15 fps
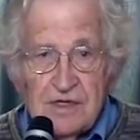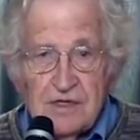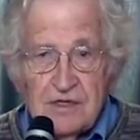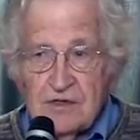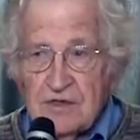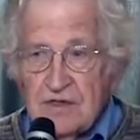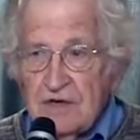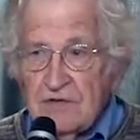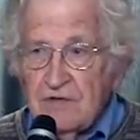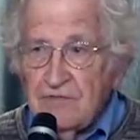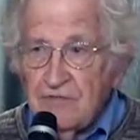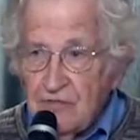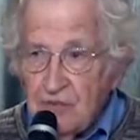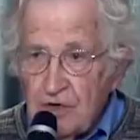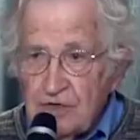So they were
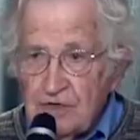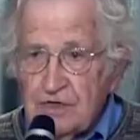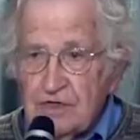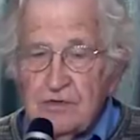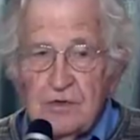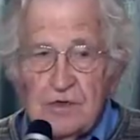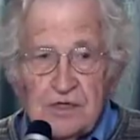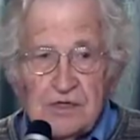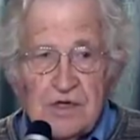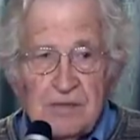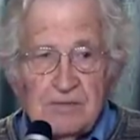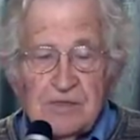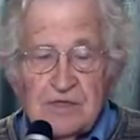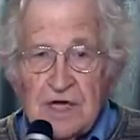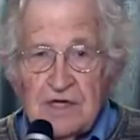forced to
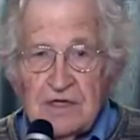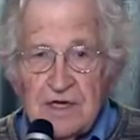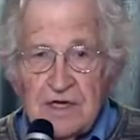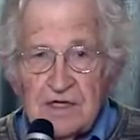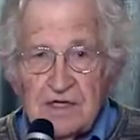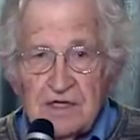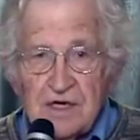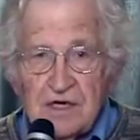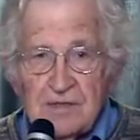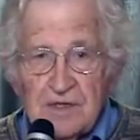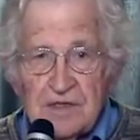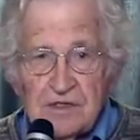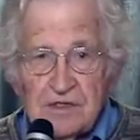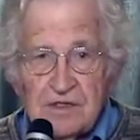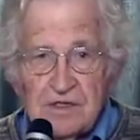accept sound
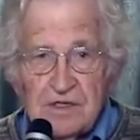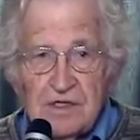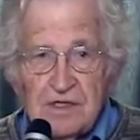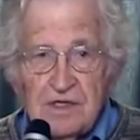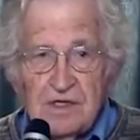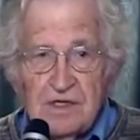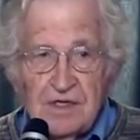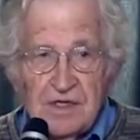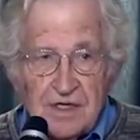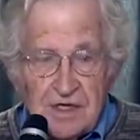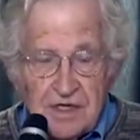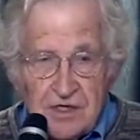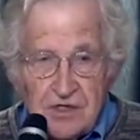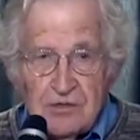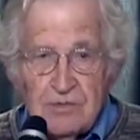economics.
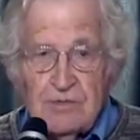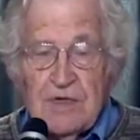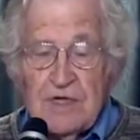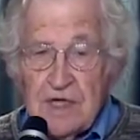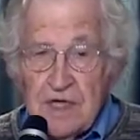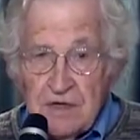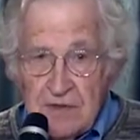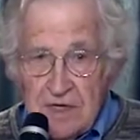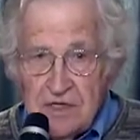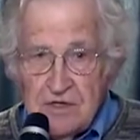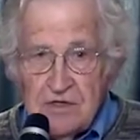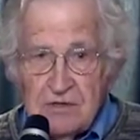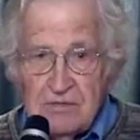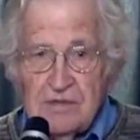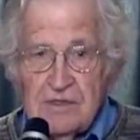And Egypt became
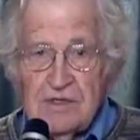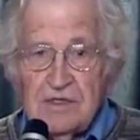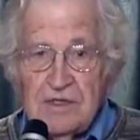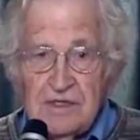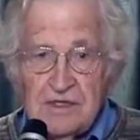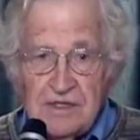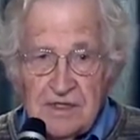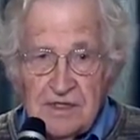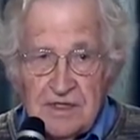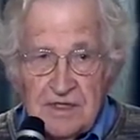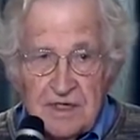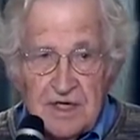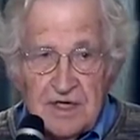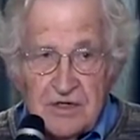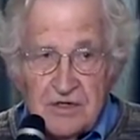Egypt, and the
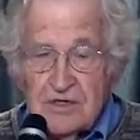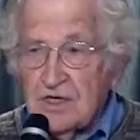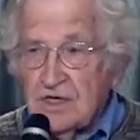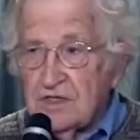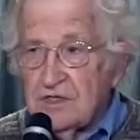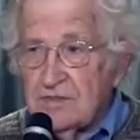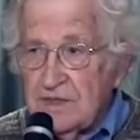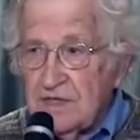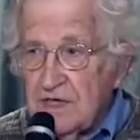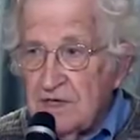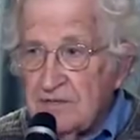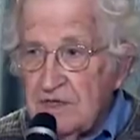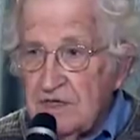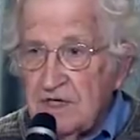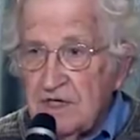United States
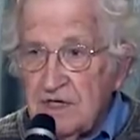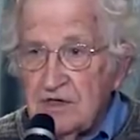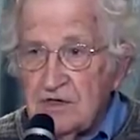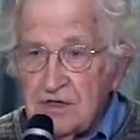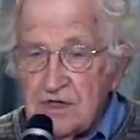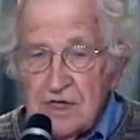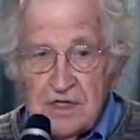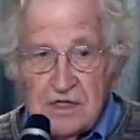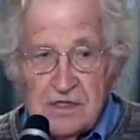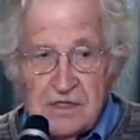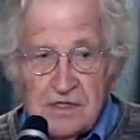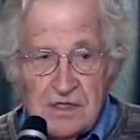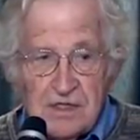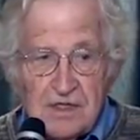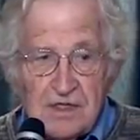became the United
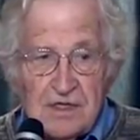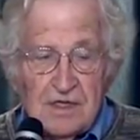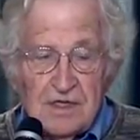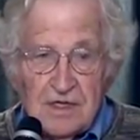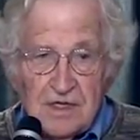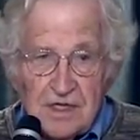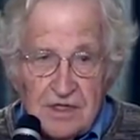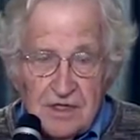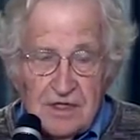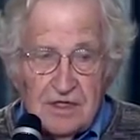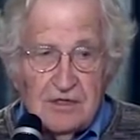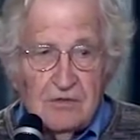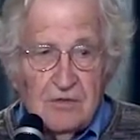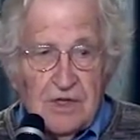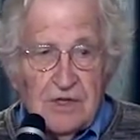States.
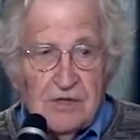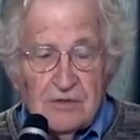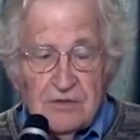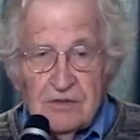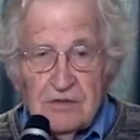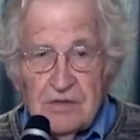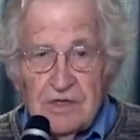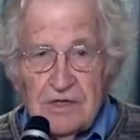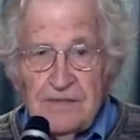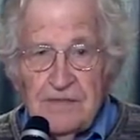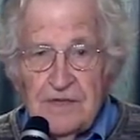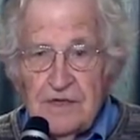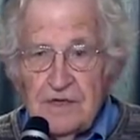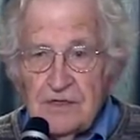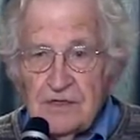India went through
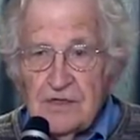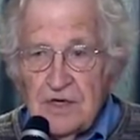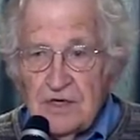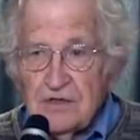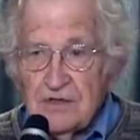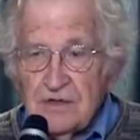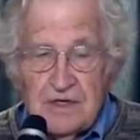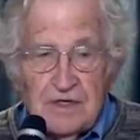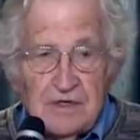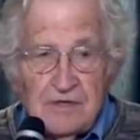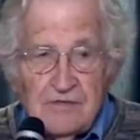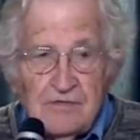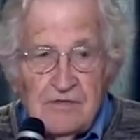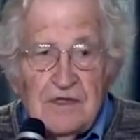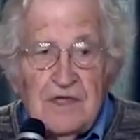a century
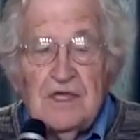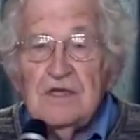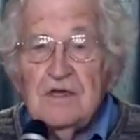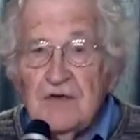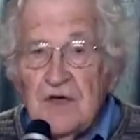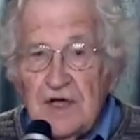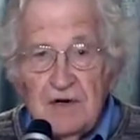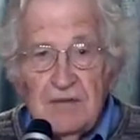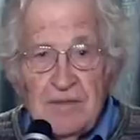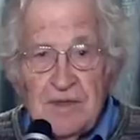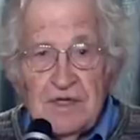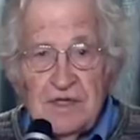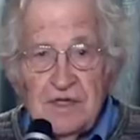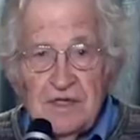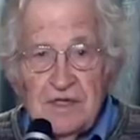of
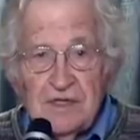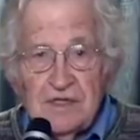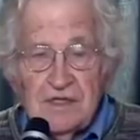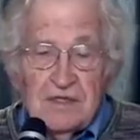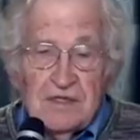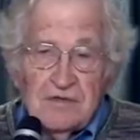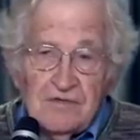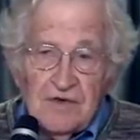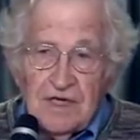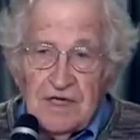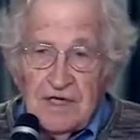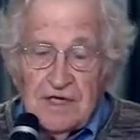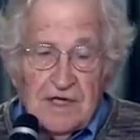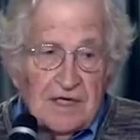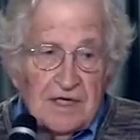de-development until it
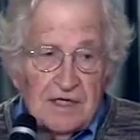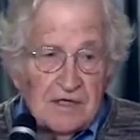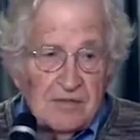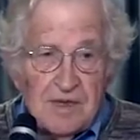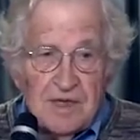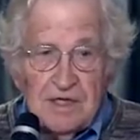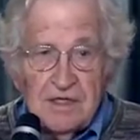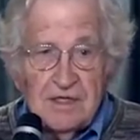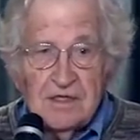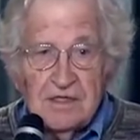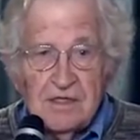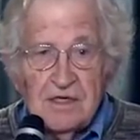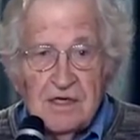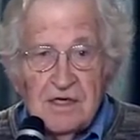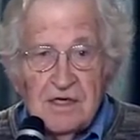finally got independence.